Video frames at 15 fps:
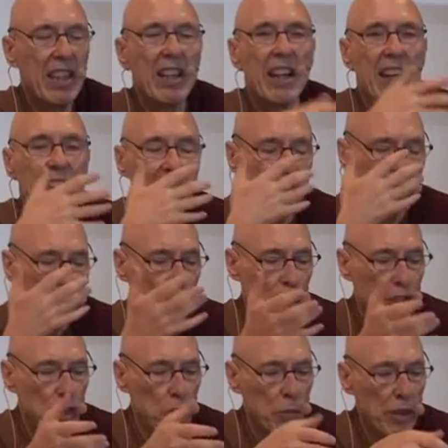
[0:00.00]
and he's
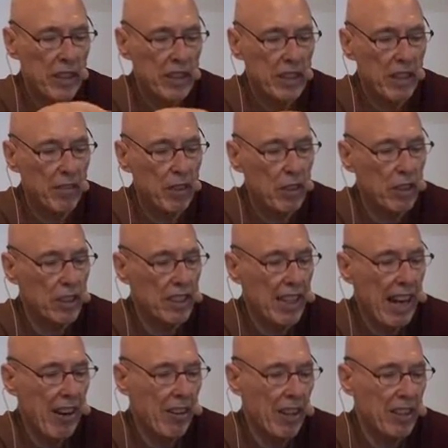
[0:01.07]
virtuous, of good
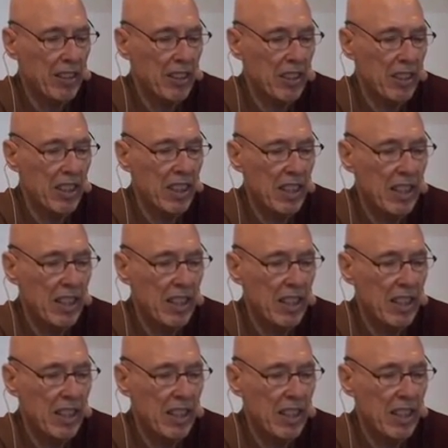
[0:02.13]
character.